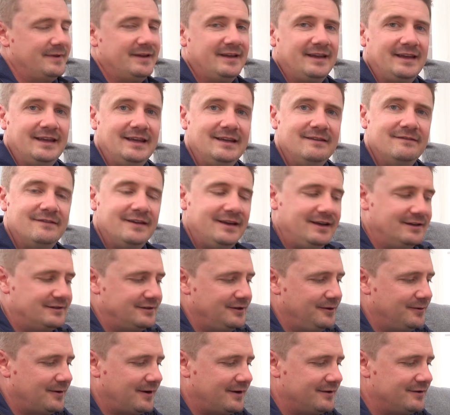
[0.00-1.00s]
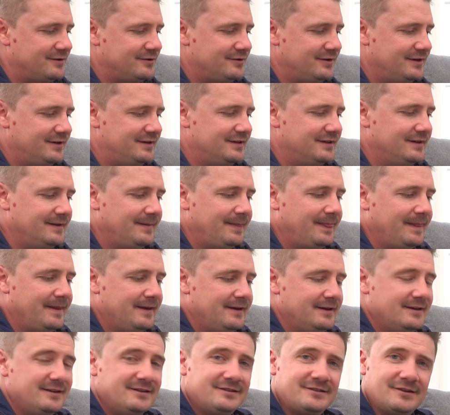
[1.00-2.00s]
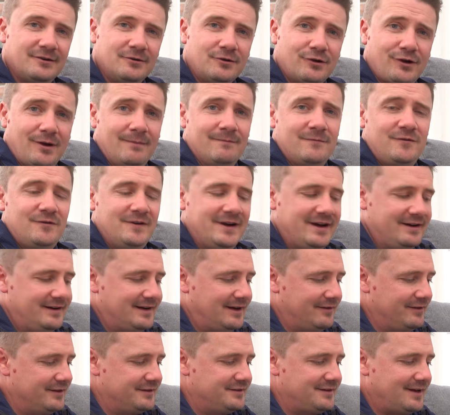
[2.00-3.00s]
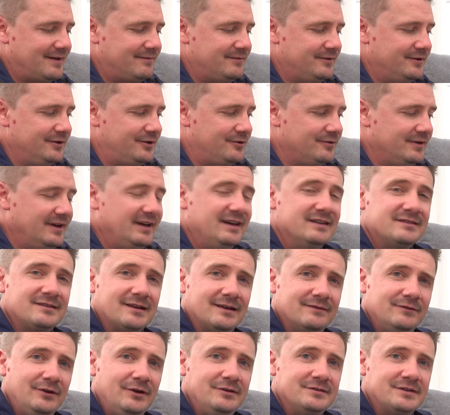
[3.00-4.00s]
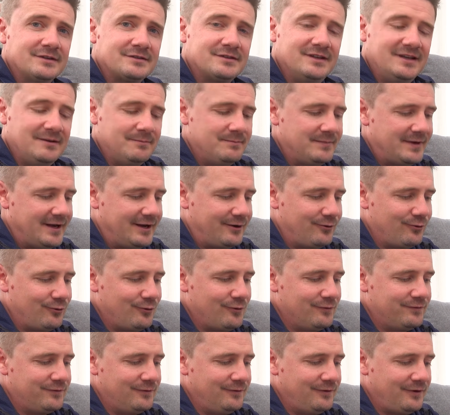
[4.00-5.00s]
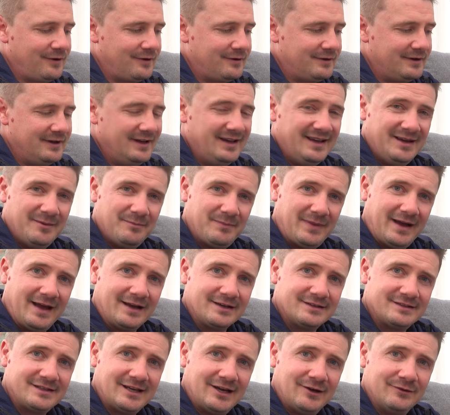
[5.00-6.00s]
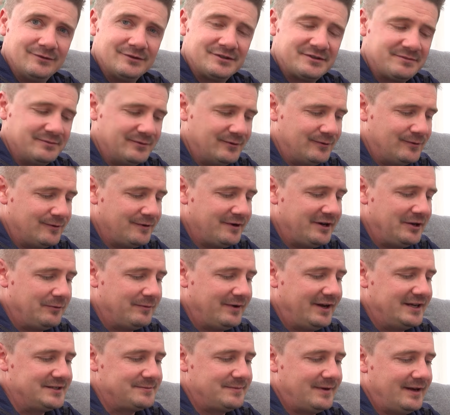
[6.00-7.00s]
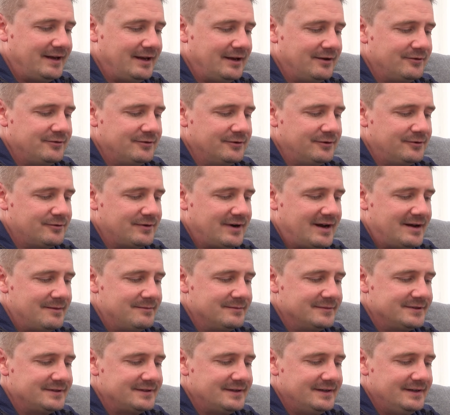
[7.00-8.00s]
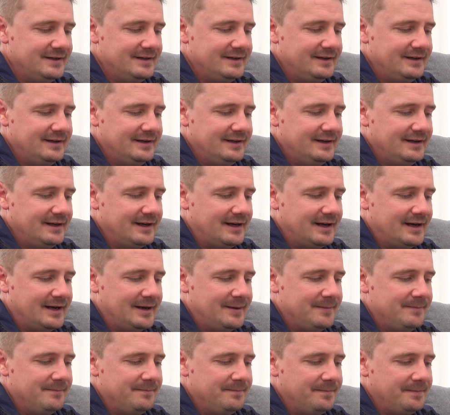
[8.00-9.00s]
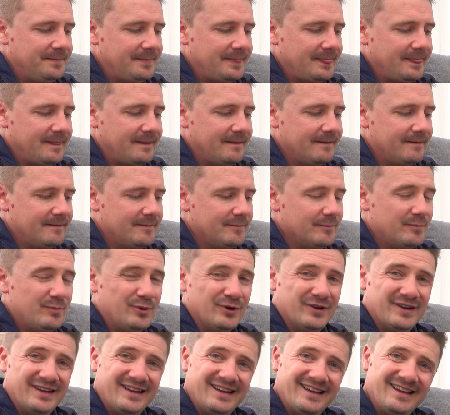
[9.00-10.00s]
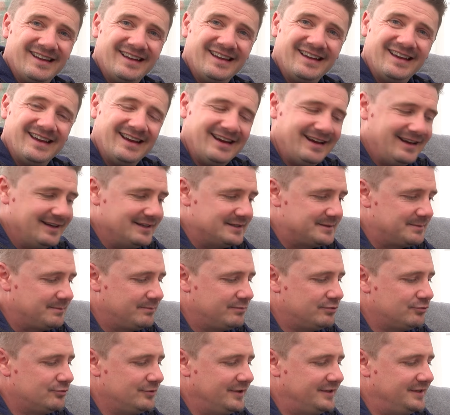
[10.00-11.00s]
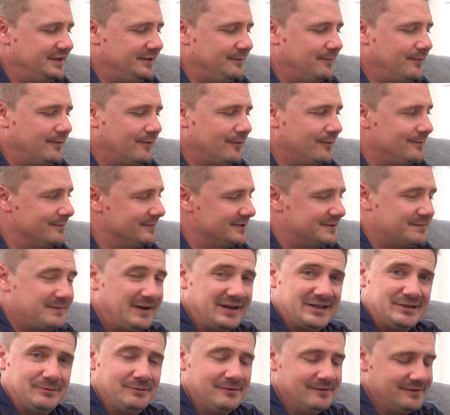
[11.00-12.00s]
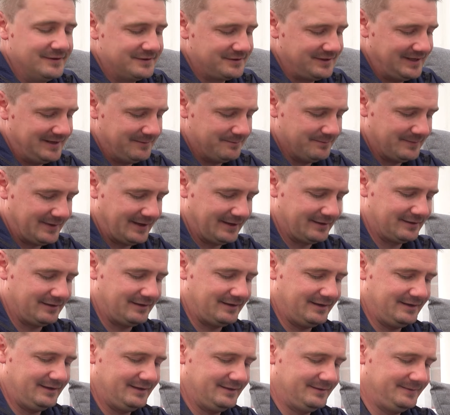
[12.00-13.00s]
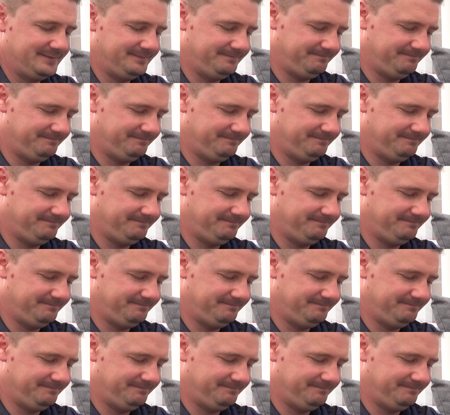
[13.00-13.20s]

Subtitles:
EV200, so comfort rated down to 7 degrees. I've used a sleeping bag an awful lot. Packs down small, only weighs about 800 grams, but it is pretty warm, especially with the sleeping bag liner.